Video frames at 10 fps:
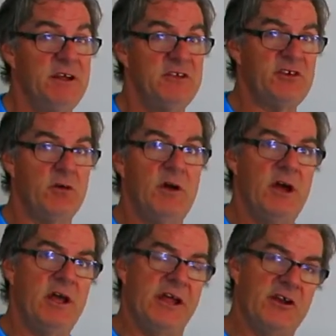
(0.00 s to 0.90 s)
So
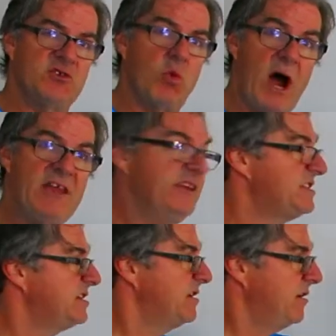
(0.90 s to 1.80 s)
here's why
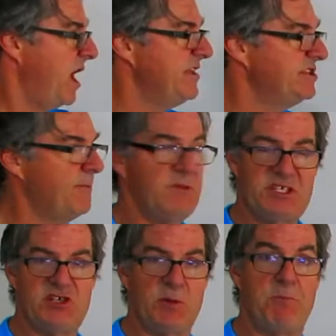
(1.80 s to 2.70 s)
this ends up in
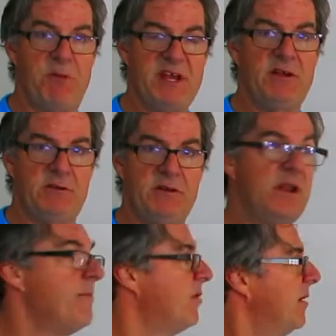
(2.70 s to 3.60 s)
such a big
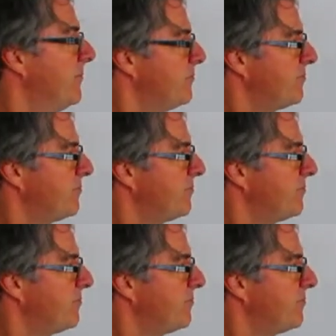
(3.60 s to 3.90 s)
number.